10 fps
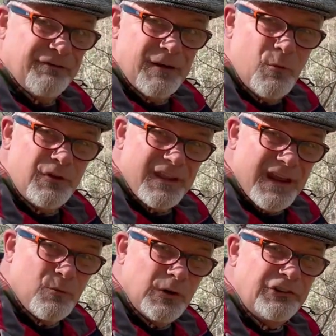If I want
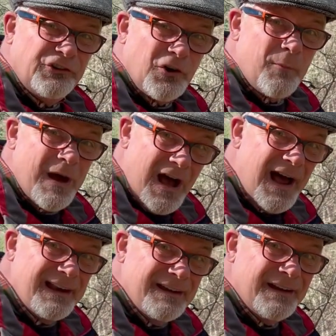that 1 stop
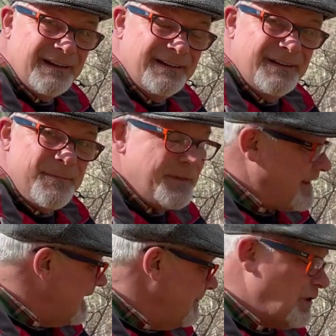higher,
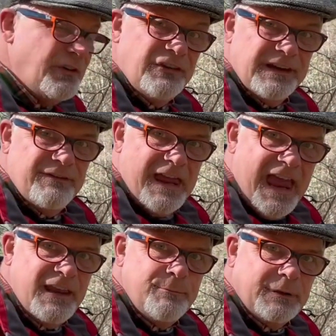then I'm going to give it
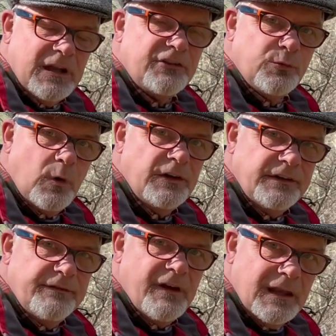
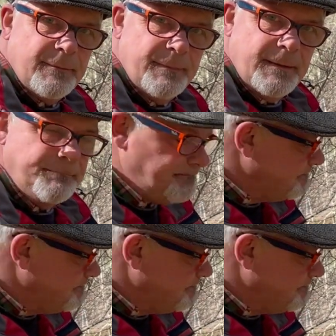n+1 development.